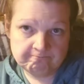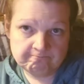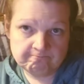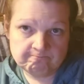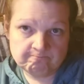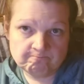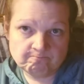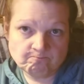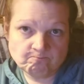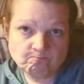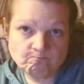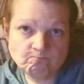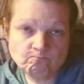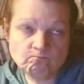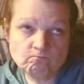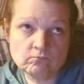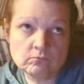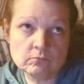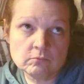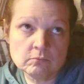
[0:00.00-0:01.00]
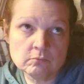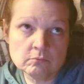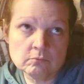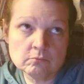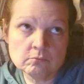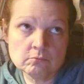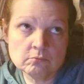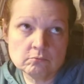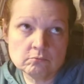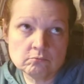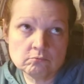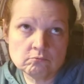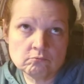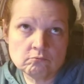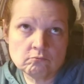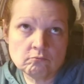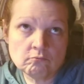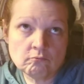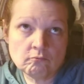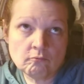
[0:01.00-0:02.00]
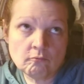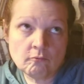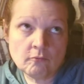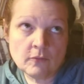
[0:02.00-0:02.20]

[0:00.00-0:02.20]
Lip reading: (no one is talking)